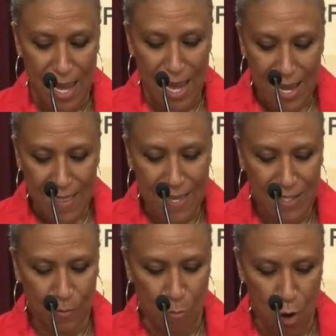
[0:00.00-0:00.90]
In
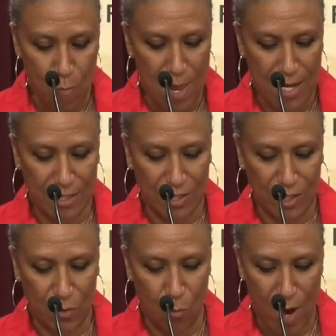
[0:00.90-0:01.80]
this moment
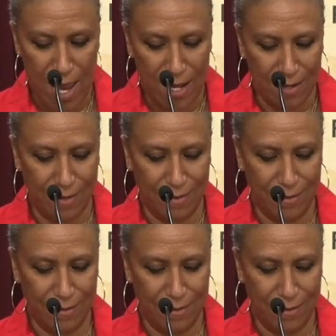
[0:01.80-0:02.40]
when